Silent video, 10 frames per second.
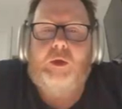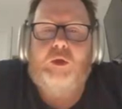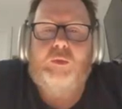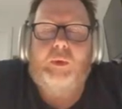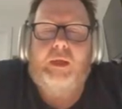
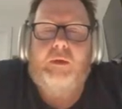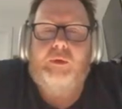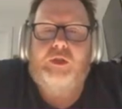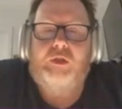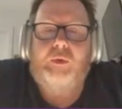because we're
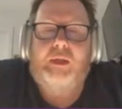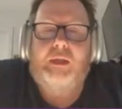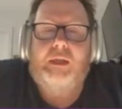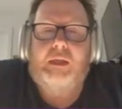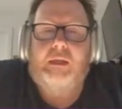
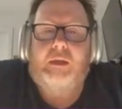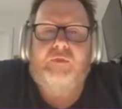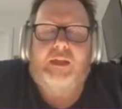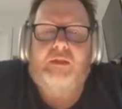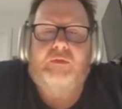restricting
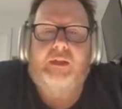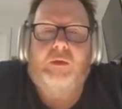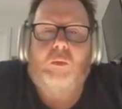effectively